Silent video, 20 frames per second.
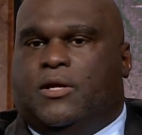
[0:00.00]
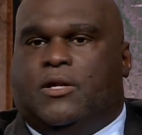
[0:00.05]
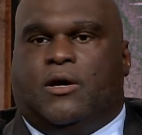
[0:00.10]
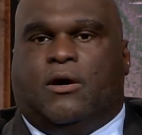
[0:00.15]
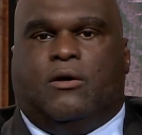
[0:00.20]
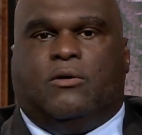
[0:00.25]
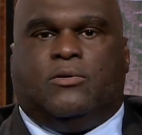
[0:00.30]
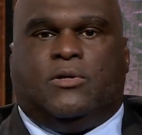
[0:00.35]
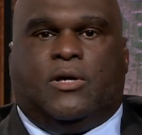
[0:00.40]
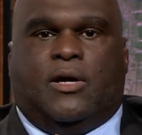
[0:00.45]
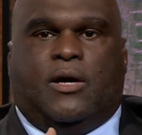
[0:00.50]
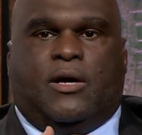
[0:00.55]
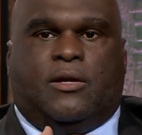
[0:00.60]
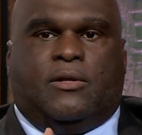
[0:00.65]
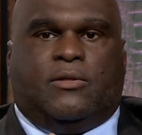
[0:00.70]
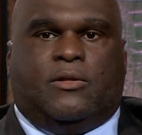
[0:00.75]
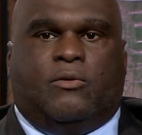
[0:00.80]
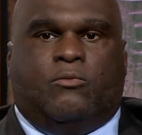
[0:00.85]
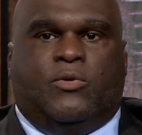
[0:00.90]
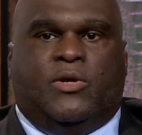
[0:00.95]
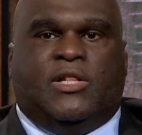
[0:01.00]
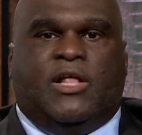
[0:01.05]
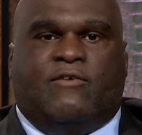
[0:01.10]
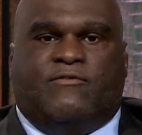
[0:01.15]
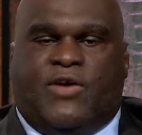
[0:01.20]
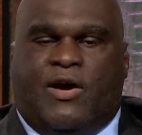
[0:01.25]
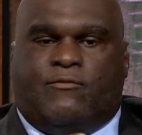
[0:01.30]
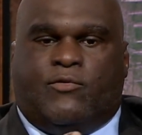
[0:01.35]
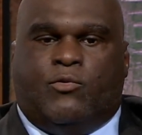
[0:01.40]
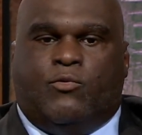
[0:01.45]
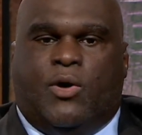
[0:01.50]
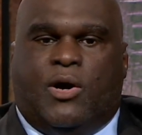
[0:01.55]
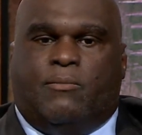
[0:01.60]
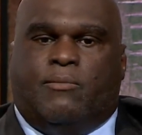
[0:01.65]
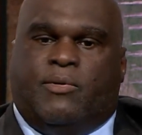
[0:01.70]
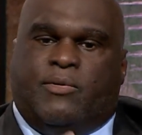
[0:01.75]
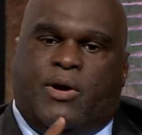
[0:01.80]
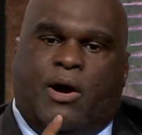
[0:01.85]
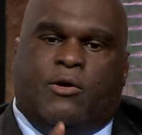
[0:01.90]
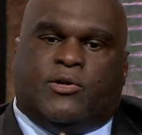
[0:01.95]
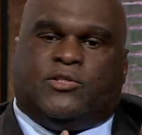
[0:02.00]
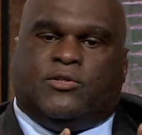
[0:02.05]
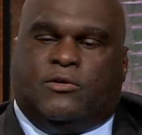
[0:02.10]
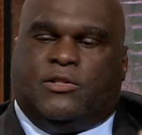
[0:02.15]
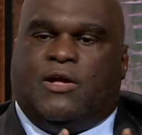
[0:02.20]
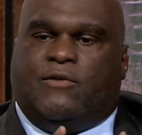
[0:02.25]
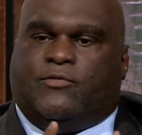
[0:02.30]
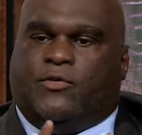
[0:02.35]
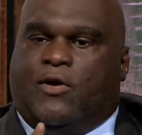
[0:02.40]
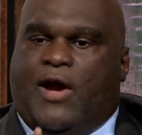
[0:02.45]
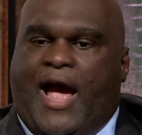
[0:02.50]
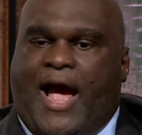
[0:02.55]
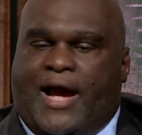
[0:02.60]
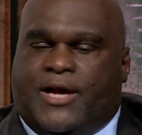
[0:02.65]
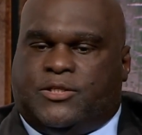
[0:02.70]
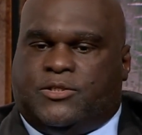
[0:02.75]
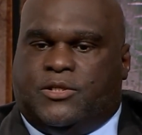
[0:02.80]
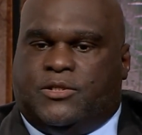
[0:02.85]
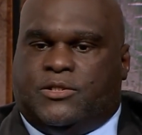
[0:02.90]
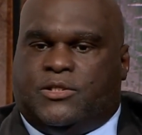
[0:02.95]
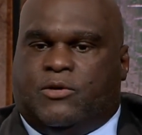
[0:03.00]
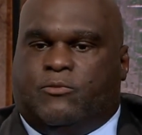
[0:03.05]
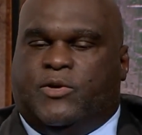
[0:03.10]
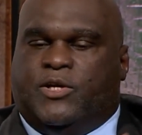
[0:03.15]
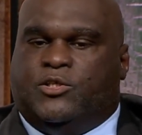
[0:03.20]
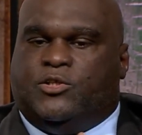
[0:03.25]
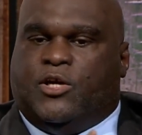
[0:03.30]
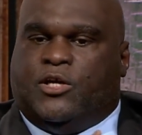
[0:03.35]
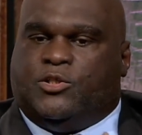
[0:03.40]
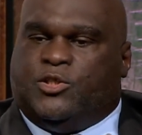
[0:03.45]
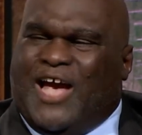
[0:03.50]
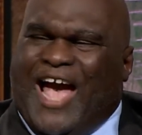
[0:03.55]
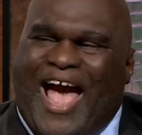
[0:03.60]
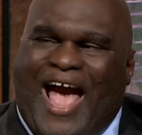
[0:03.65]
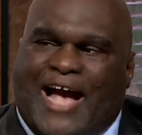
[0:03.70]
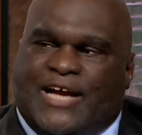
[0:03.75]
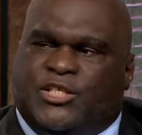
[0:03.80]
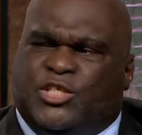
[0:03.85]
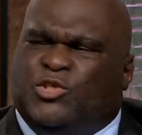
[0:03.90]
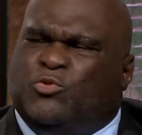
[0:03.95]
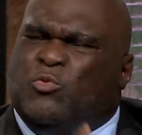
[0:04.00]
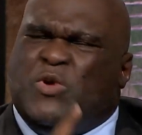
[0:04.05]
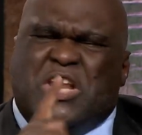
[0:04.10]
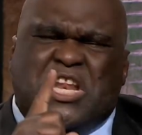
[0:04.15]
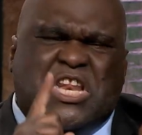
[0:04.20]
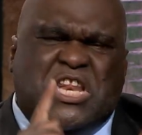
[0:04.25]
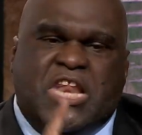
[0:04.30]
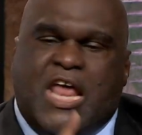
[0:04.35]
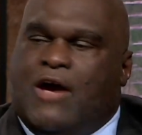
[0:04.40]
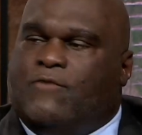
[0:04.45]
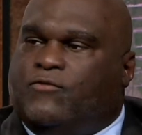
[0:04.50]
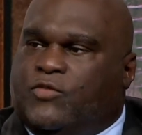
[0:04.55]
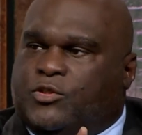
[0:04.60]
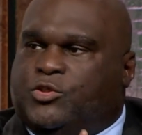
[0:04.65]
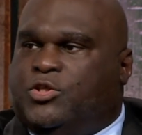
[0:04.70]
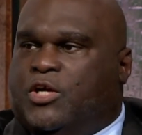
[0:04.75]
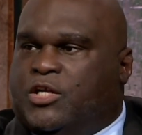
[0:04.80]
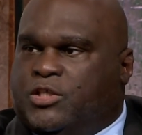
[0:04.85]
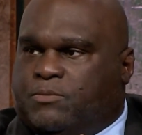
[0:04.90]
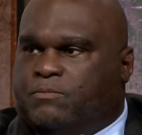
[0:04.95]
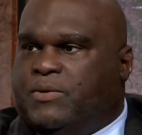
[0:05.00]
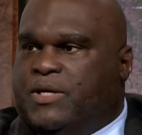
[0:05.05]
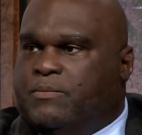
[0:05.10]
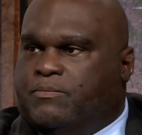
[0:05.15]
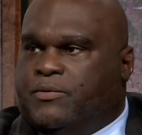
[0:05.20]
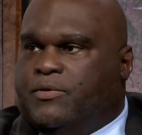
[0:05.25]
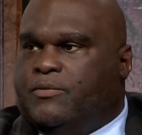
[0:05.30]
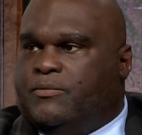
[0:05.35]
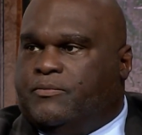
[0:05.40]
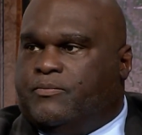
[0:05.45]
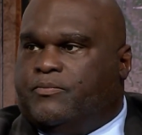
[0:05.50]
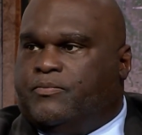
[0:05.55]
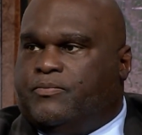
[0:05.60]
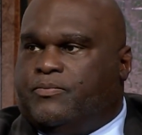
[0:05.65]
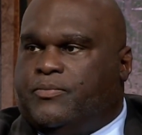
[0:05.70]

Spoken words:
You know, we love everyone, but we always don't love their actions, and we judge actions. We never judge people.